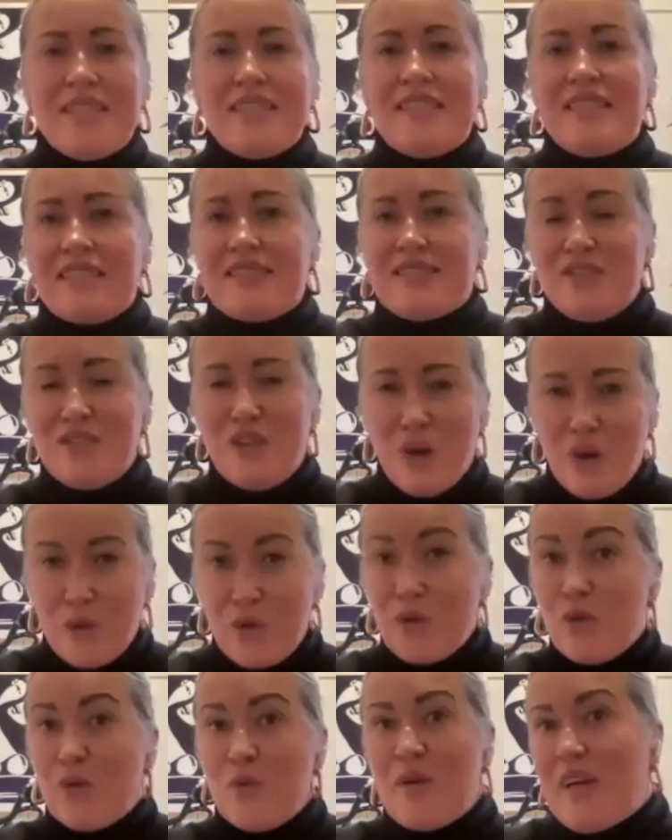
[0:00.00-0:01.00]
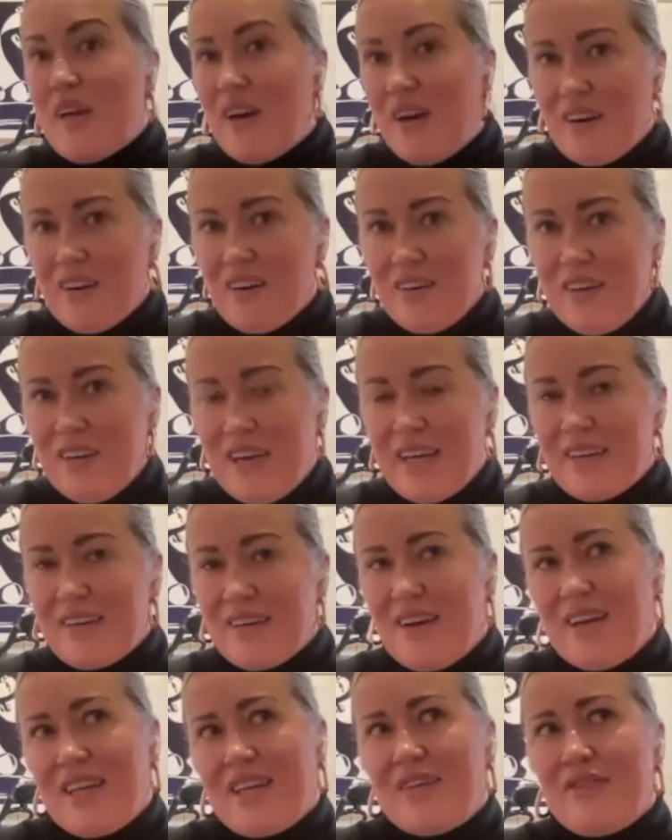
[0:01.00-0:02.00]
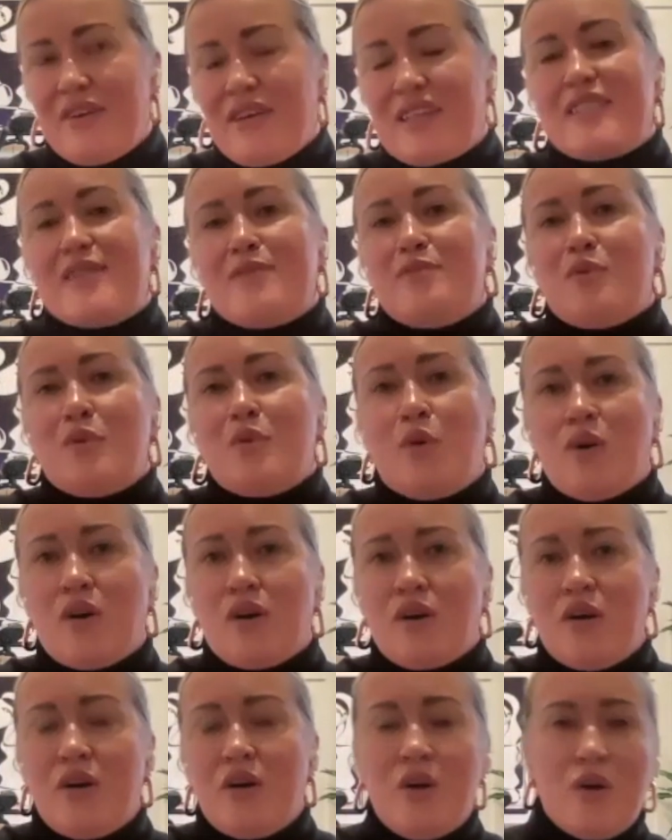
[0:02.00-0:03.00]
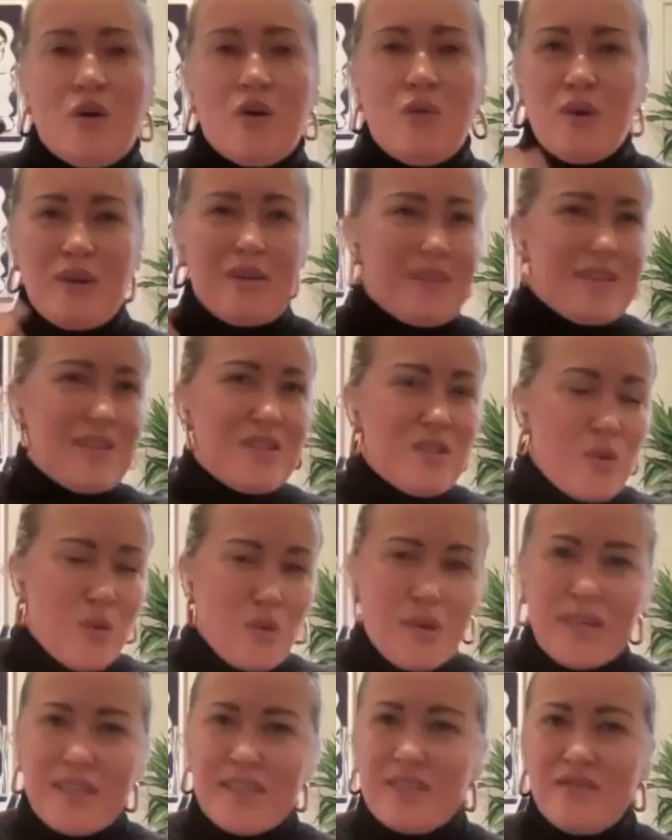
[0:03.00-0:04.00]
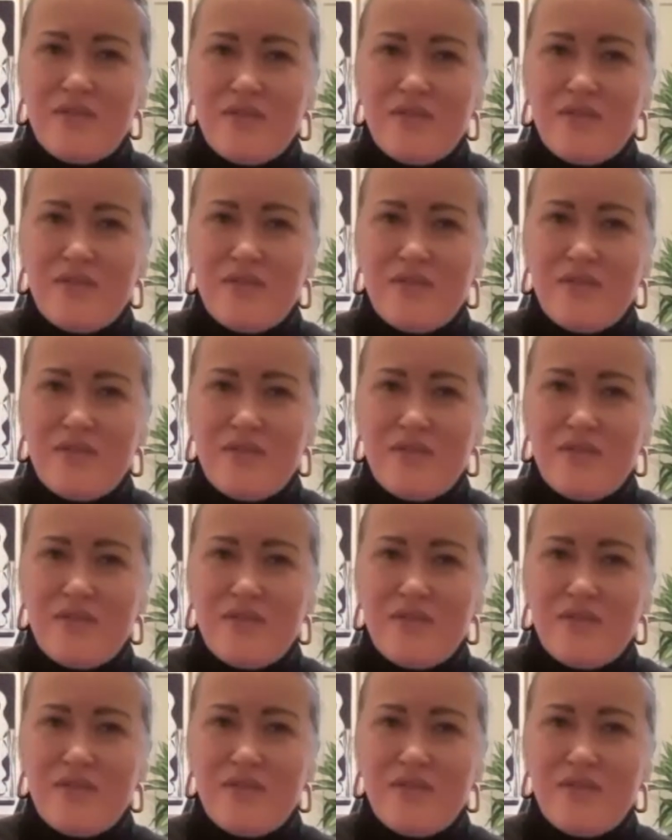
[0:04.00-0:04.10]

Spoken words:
get to know who we are, and kind of explore where these stories,